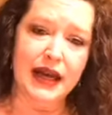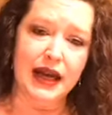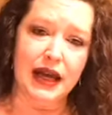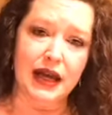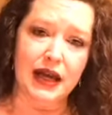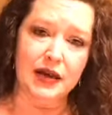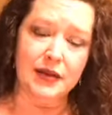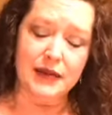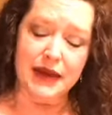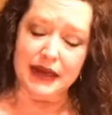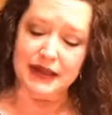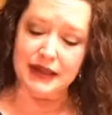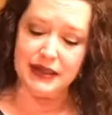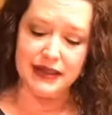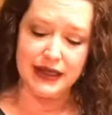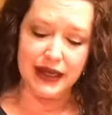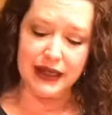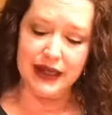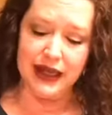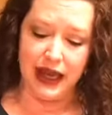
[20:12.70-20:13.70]
um, and to
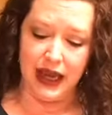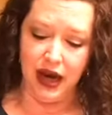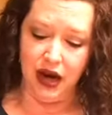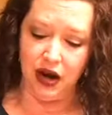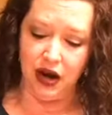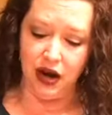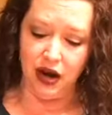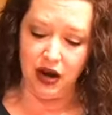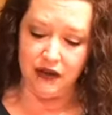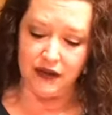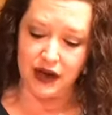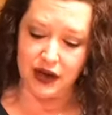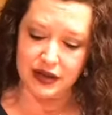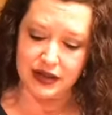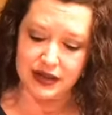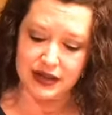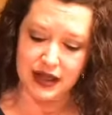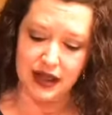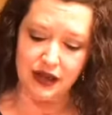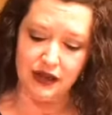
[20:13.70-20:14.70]
take care of
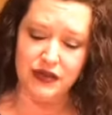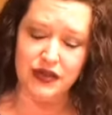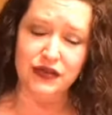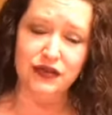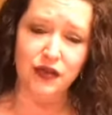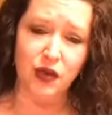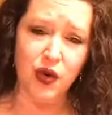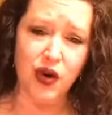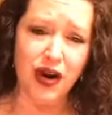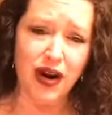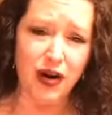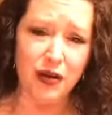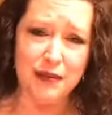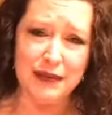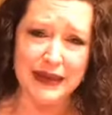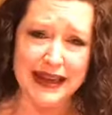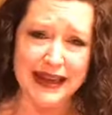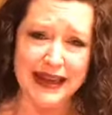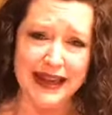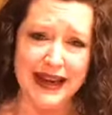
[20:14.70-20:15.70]
ourselves for our
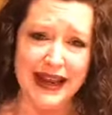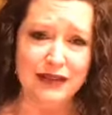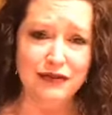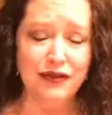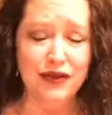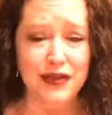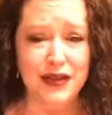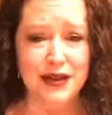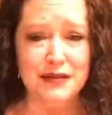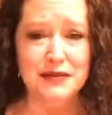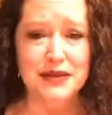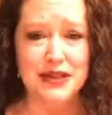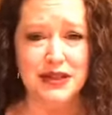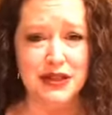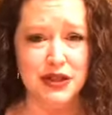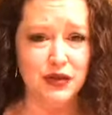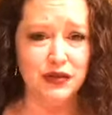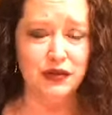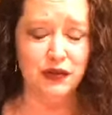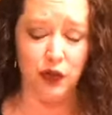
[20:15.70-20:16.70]
men and for them to
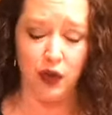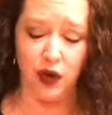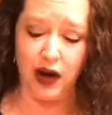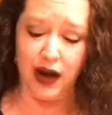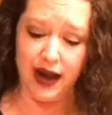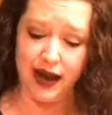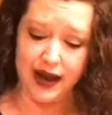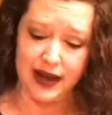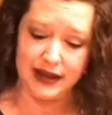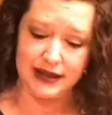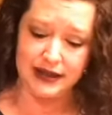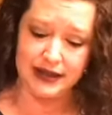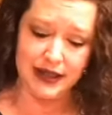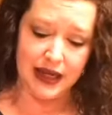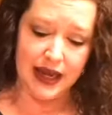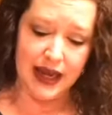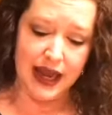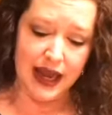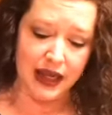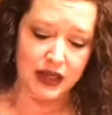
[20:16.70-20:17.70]
do it for us
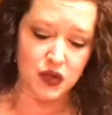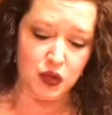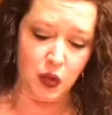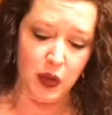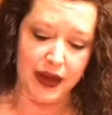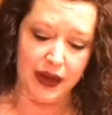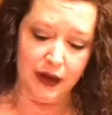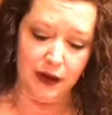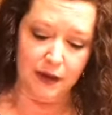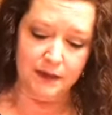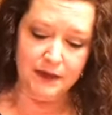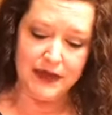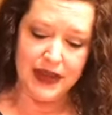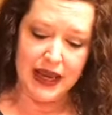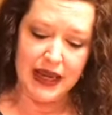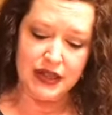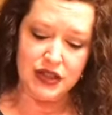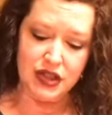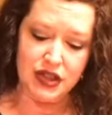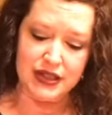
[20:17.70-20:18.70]
as well.
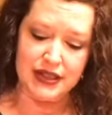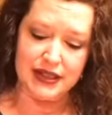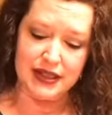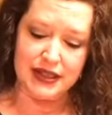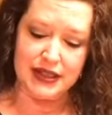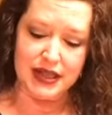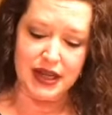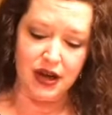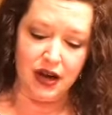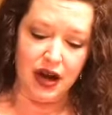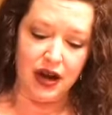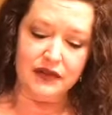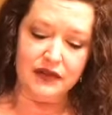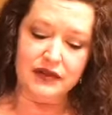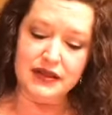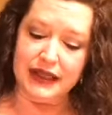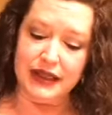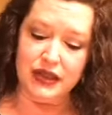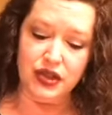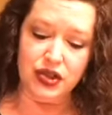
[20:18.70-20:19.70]
She says here, I've
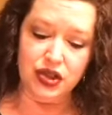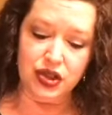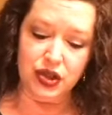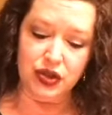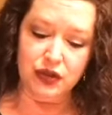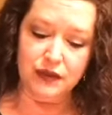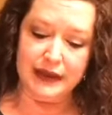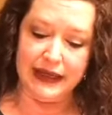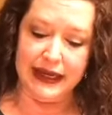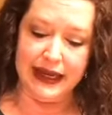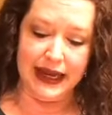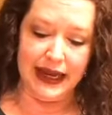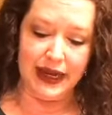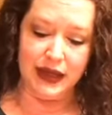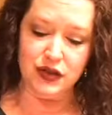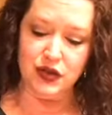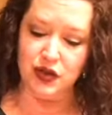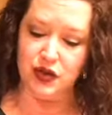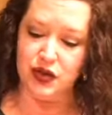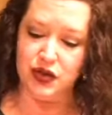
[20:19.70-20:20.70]
seen too many
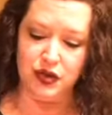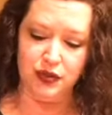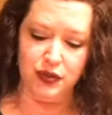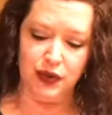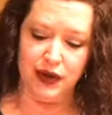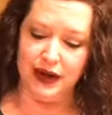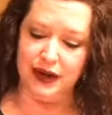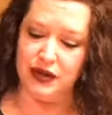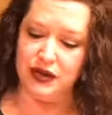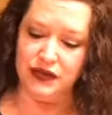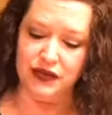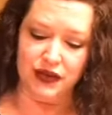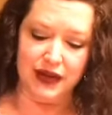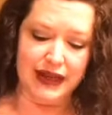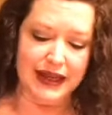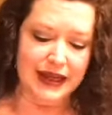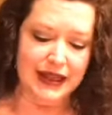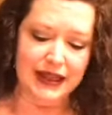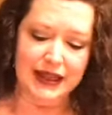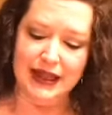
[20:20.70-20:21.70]
answers to prayers for
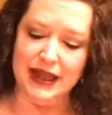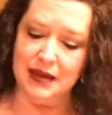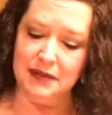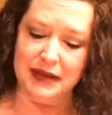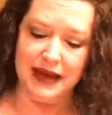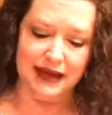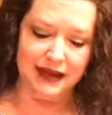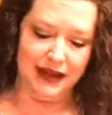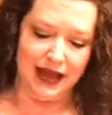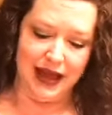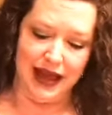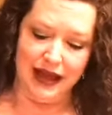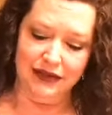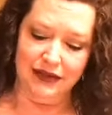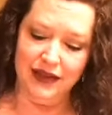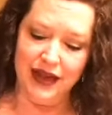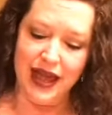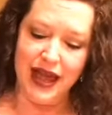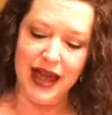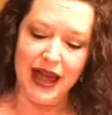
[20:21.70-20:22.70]
healing in my life
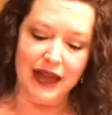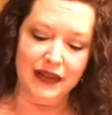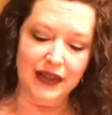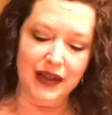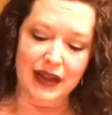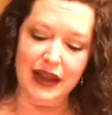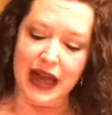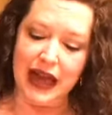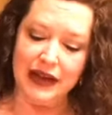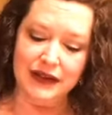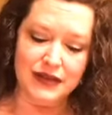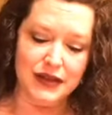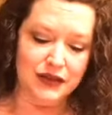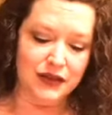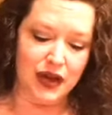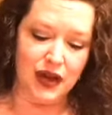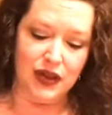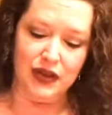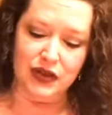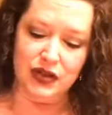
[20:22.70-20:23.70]
and the lives of
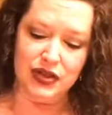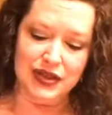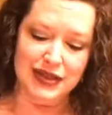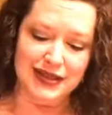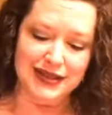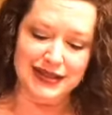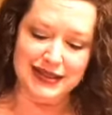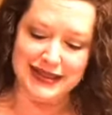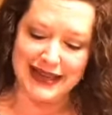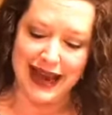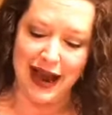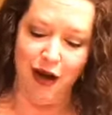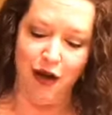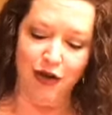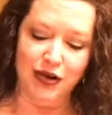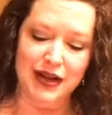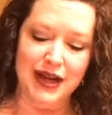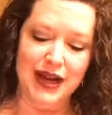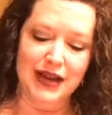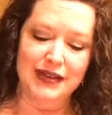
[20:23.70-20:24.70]
others to
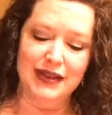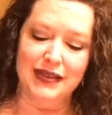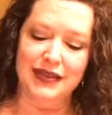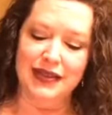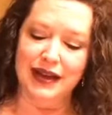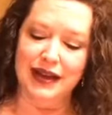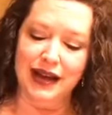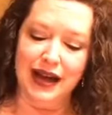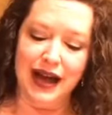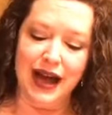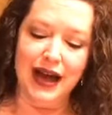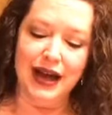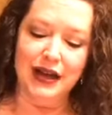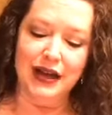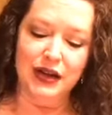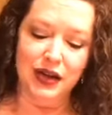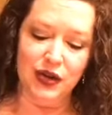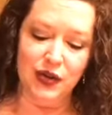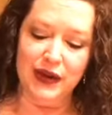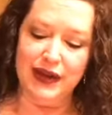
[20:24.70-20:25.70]
doubt that the
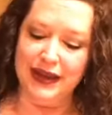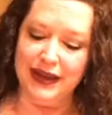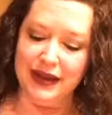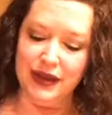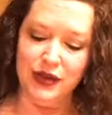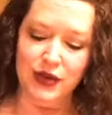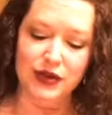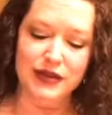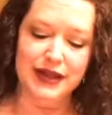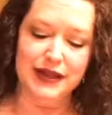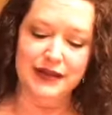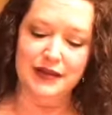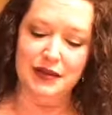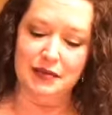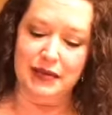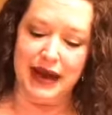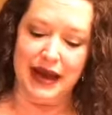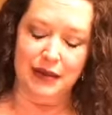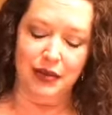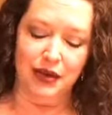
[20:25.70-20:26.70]
God who healed in the
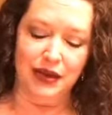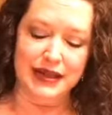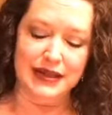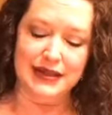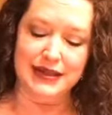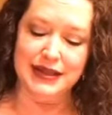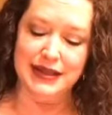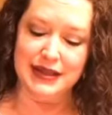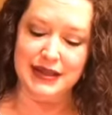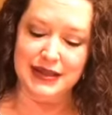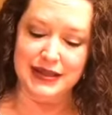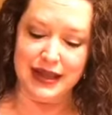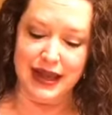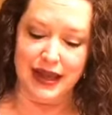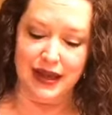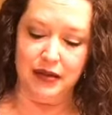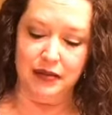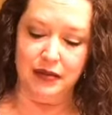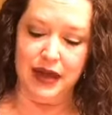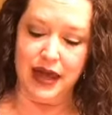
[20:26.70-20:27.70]
Bible is the
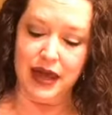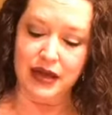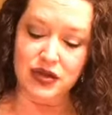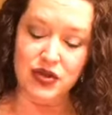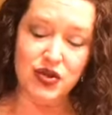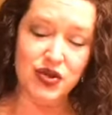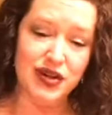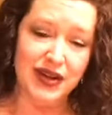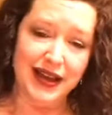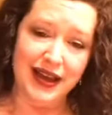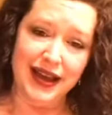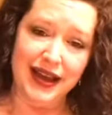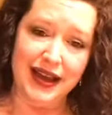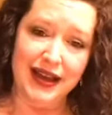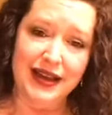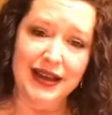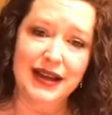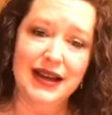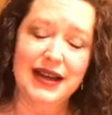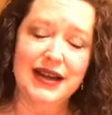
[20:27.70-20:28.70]
same
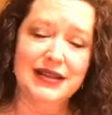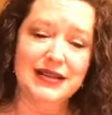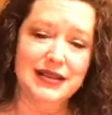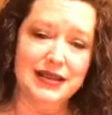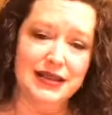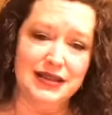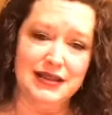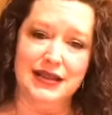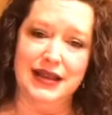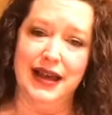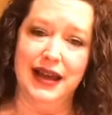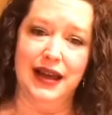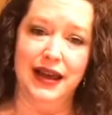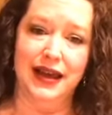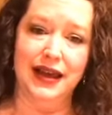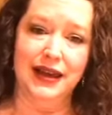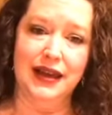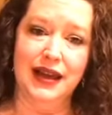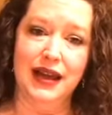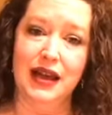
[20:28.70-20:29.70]
yesterday,
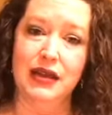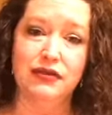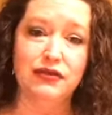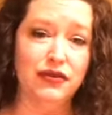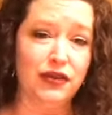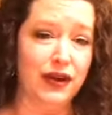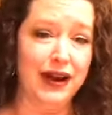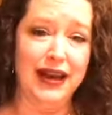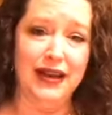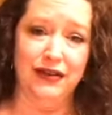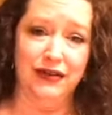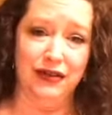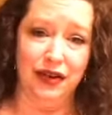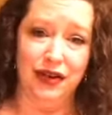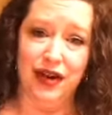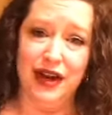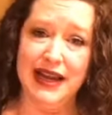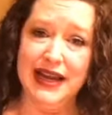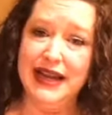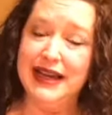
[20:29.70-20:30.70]
today, and
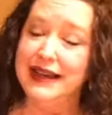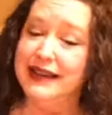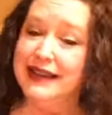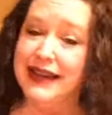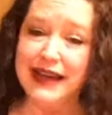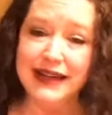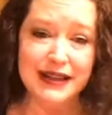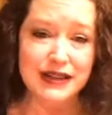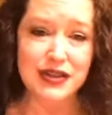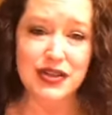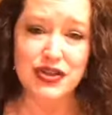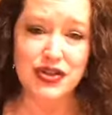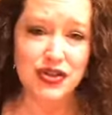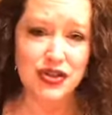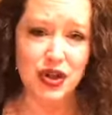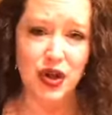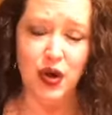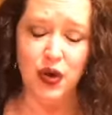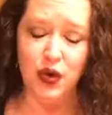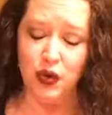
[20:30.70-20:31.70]
forever. And that is
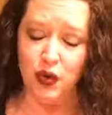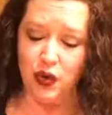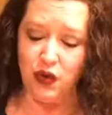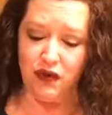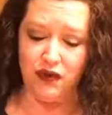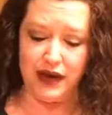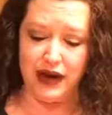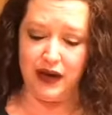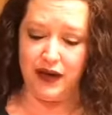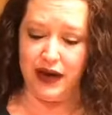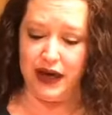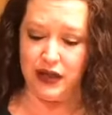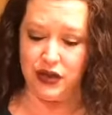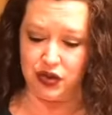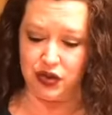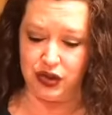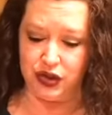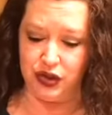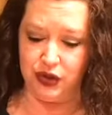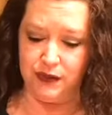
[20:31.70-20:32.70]
so very
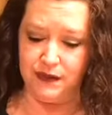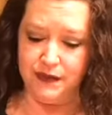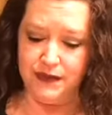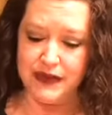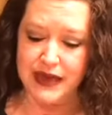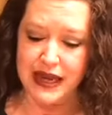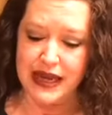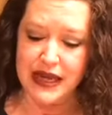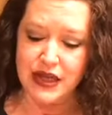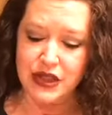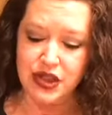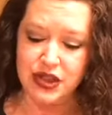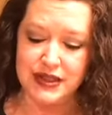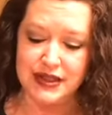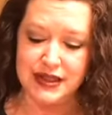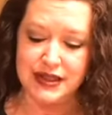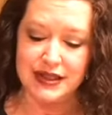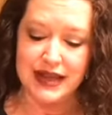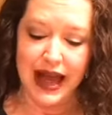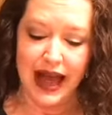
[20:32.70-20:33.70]
true. She
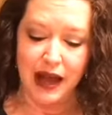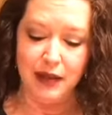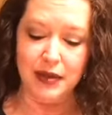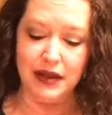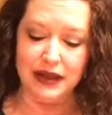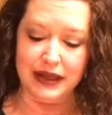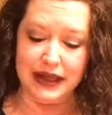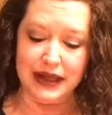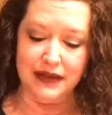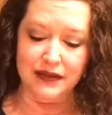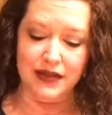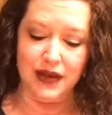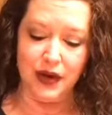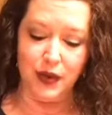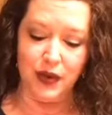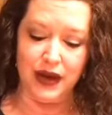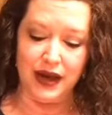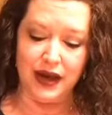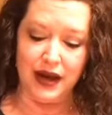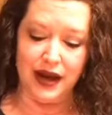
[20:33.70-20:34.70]
says, I believe
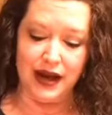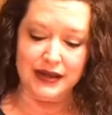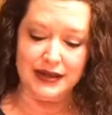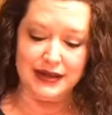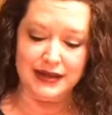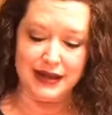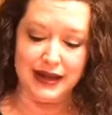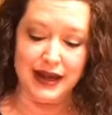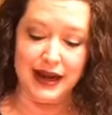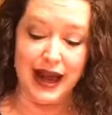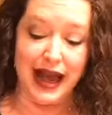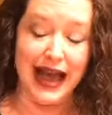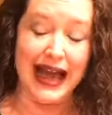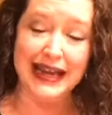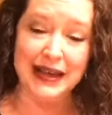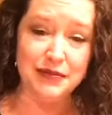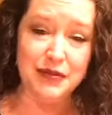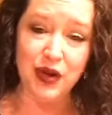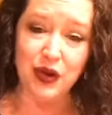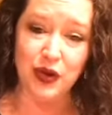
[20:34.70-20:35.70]
that when God said,
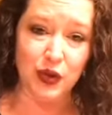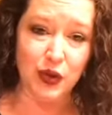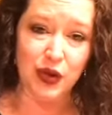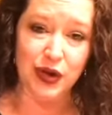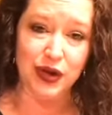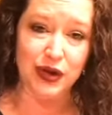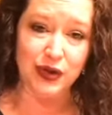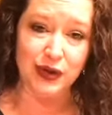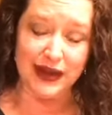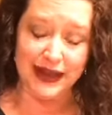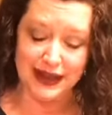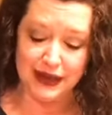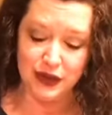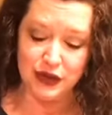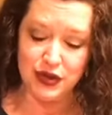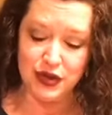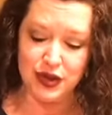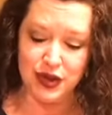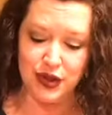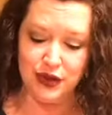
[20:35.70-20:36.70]
I am the Lord who
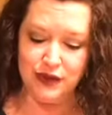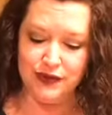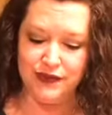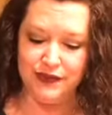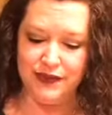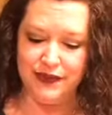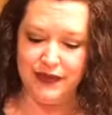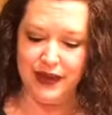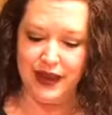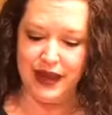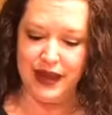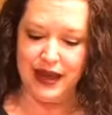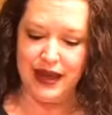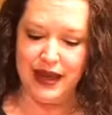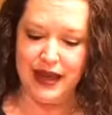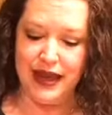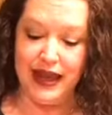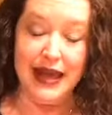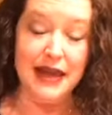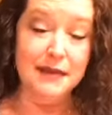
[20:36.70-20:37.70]
heals you,
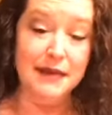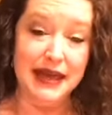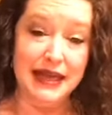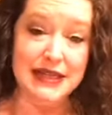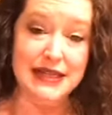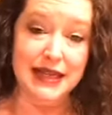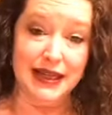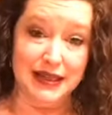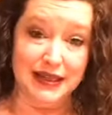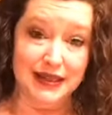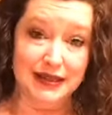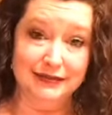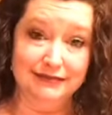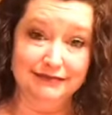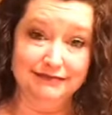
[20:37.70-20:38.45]
he meant it.